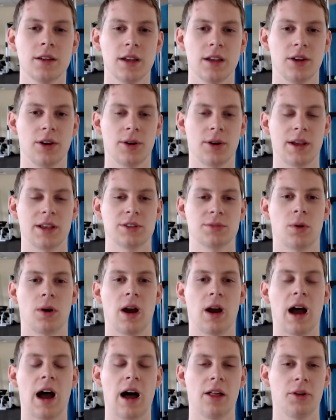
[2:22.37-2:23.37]
you know, gets more
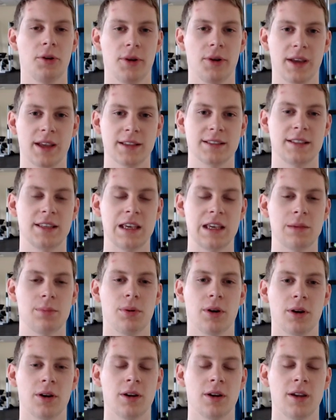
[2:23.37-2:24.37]
hollow, it gets
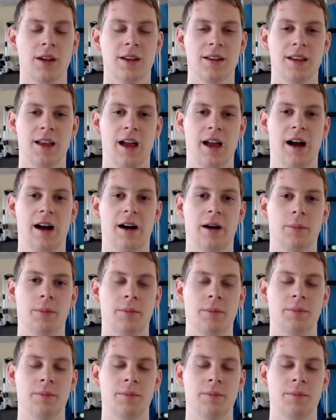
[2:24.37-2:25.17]
deeper, um,